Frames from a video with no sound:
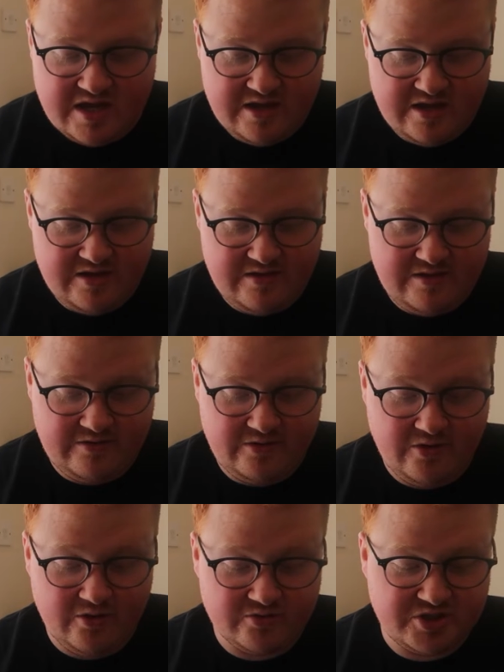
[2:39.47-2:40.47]
It'll
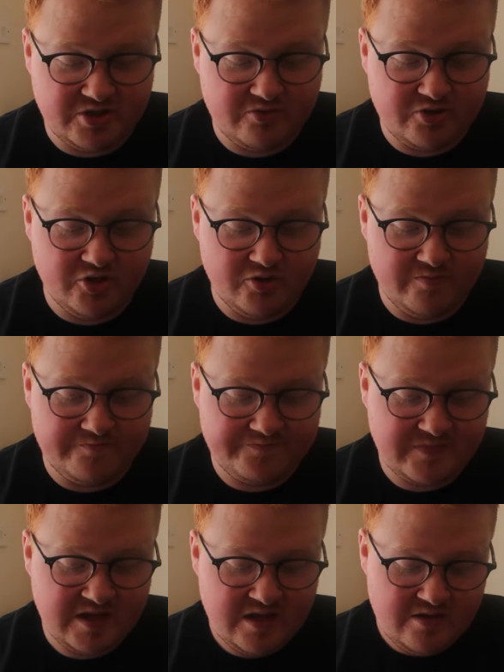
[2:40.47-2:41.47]
also
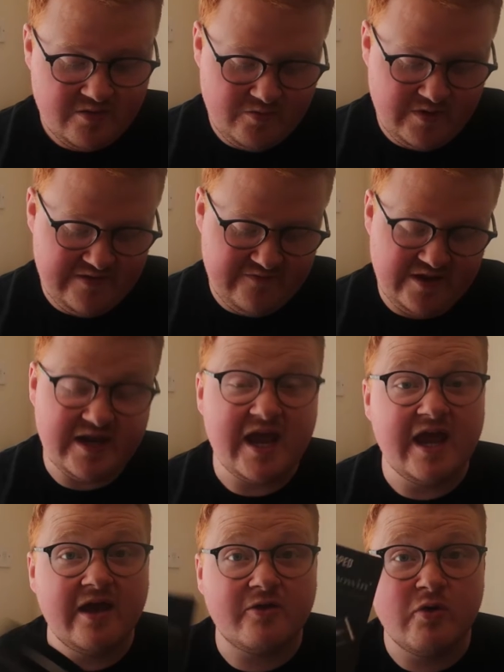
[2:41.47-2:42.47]
come with a
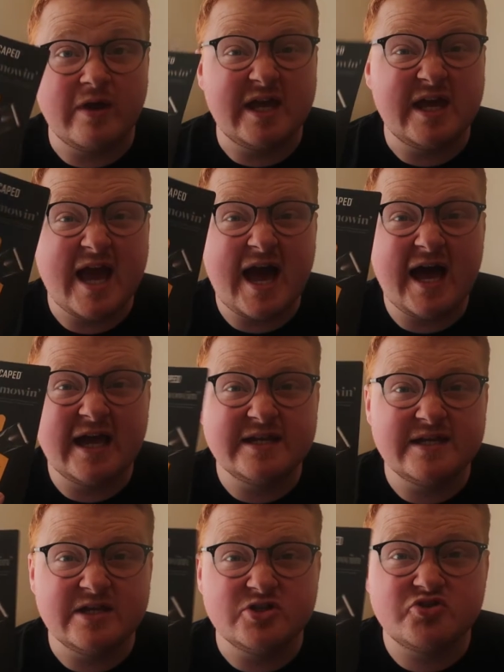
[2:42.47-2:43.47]
quick guide,
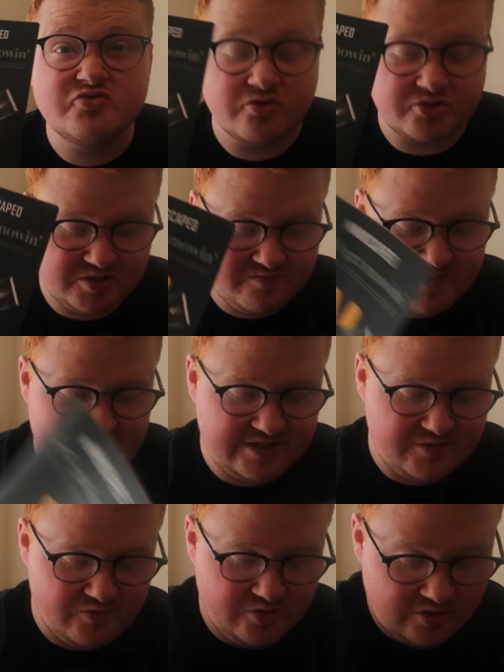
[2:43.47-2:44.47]
an instruction
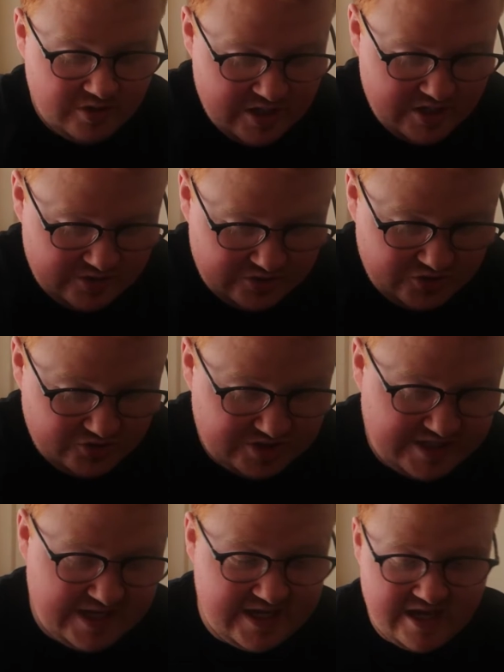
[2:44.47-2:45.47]
manual
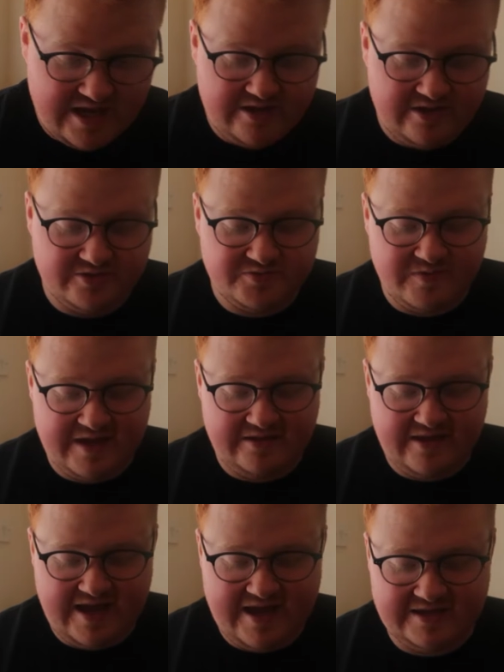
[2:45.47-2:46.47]
just here, as
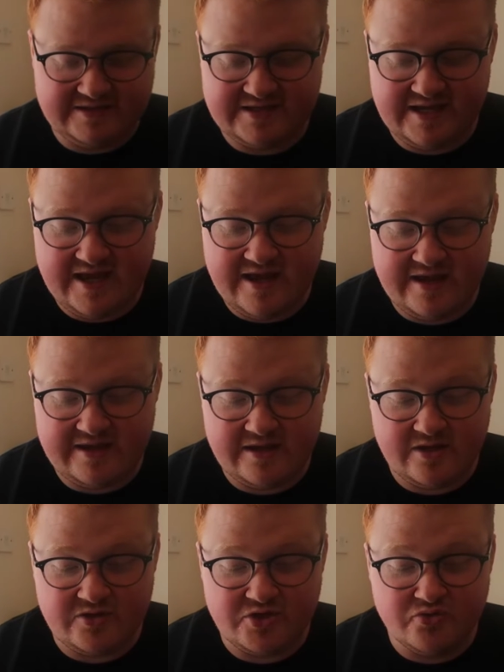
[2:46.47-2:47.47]
well as a
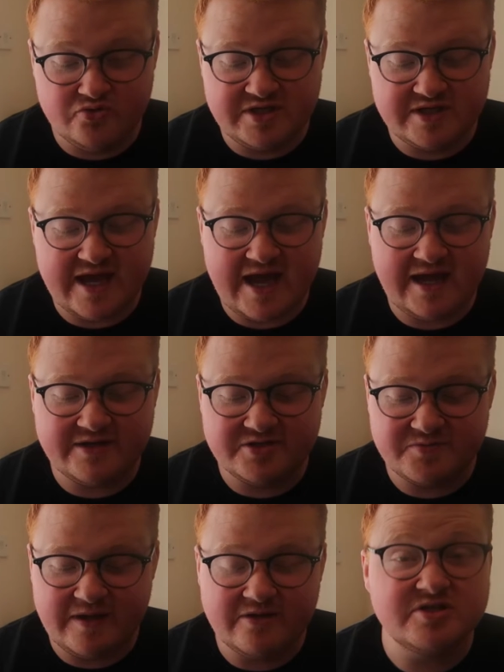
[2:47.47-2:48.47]
user guide
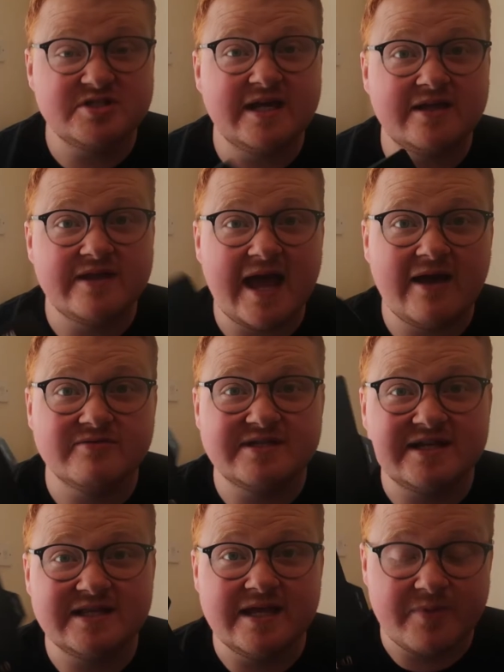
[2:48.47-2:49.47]
as well, just telling you how to
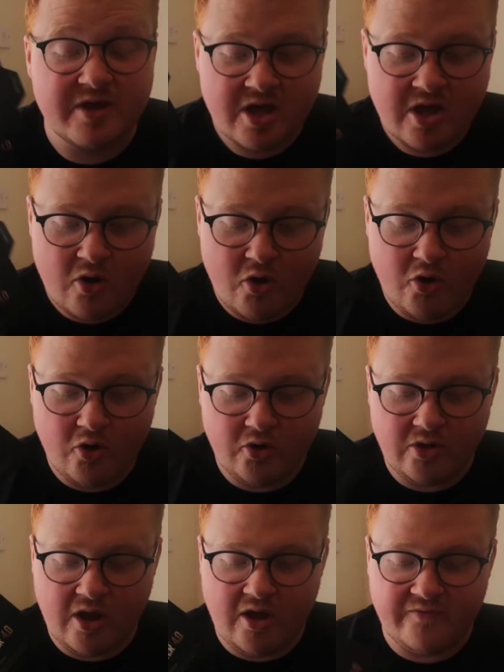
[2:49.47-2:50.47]
clip
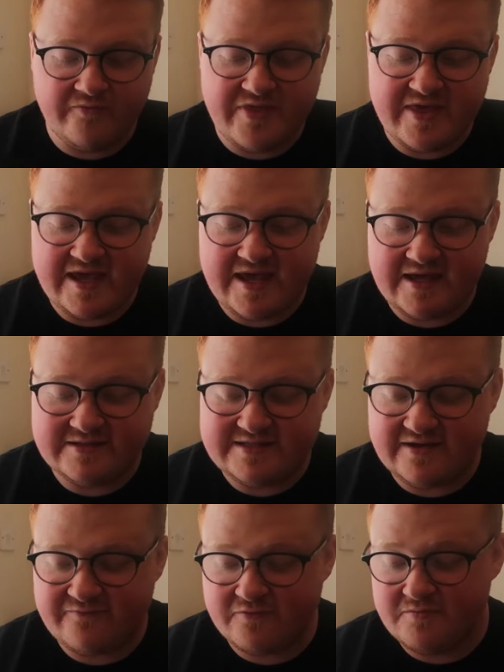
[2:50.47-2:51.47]
all of the
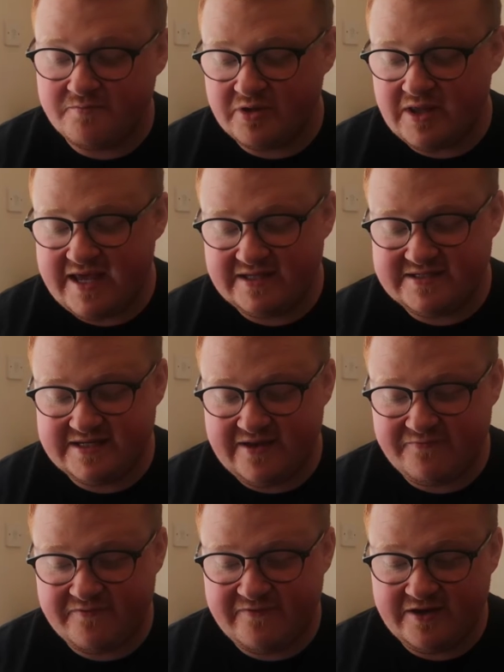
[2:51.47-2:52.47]
different blades and
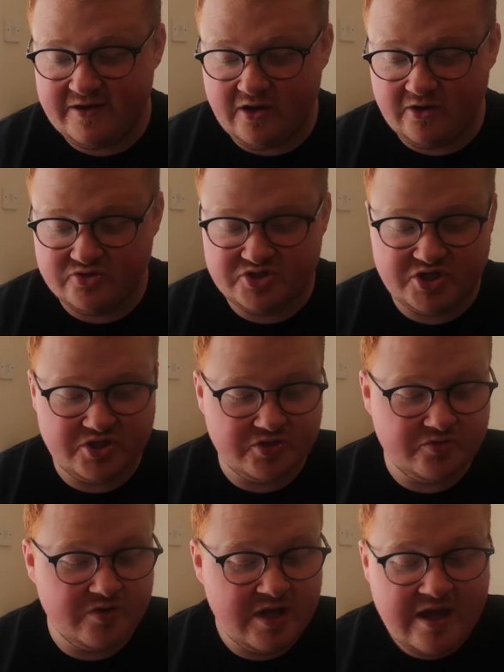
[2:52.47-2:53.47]
everything
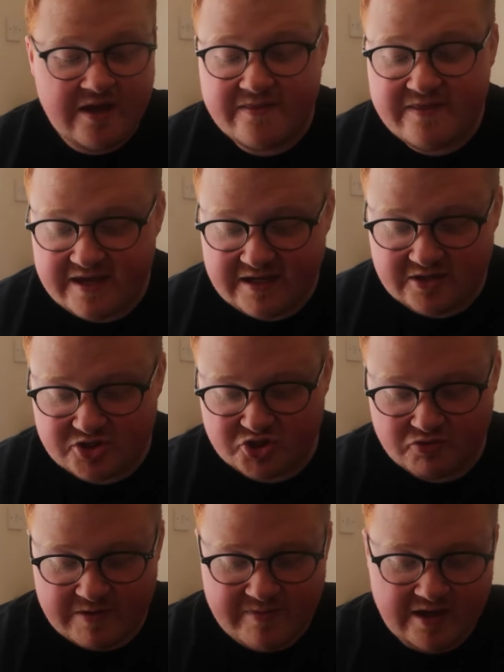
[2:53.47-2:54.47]
onto the
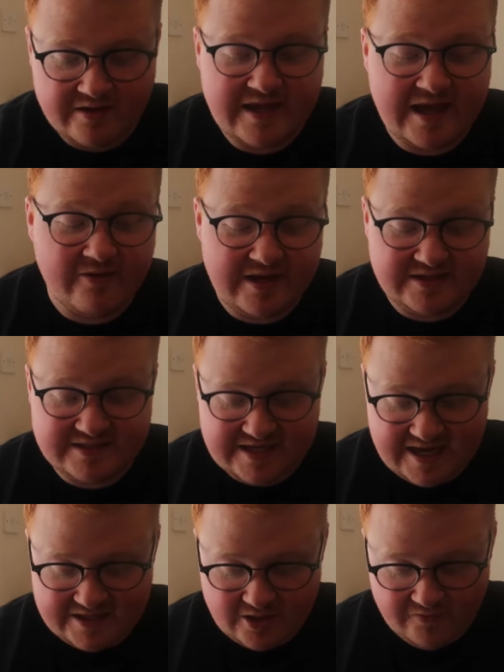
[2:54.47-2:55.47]
trimmer. Now
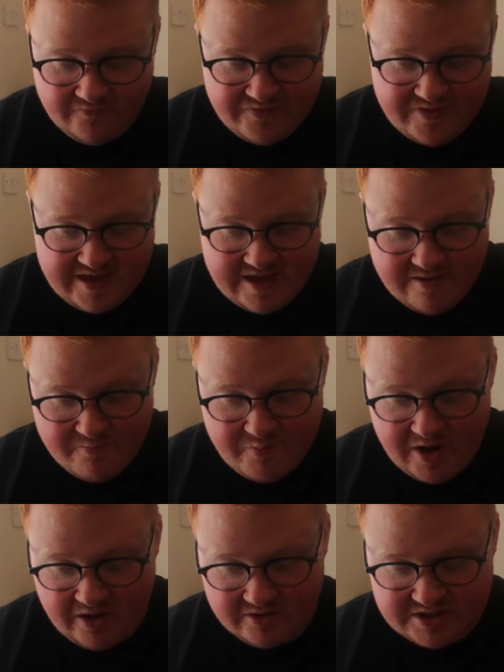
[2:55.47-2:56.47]
inside of the
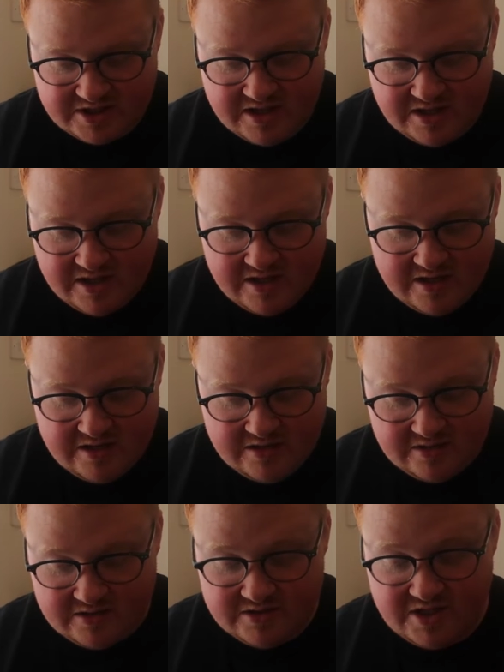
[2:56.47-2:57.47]
box
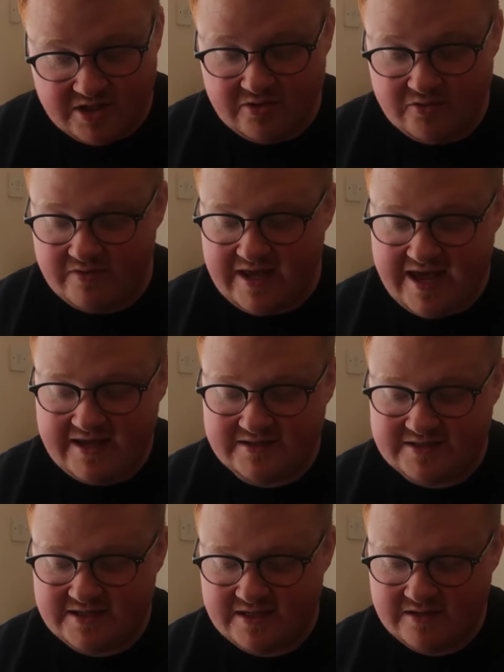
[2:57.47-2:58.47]
you do
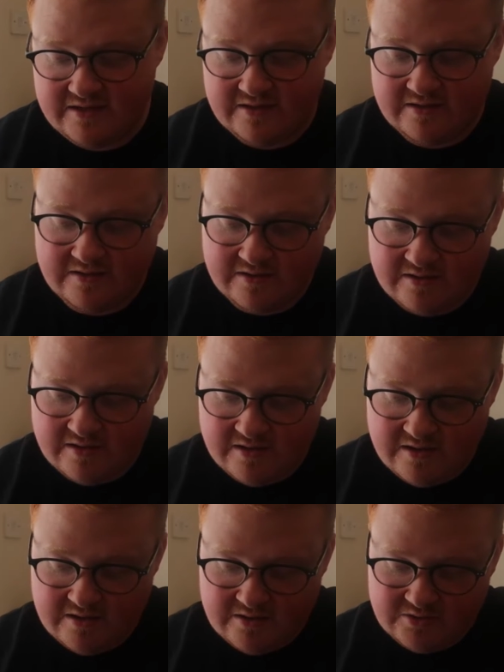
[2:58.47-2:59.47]
get
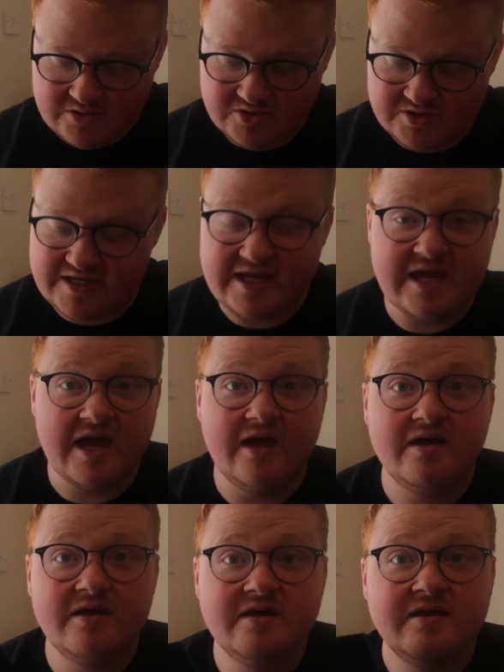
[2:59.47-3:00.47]
just here,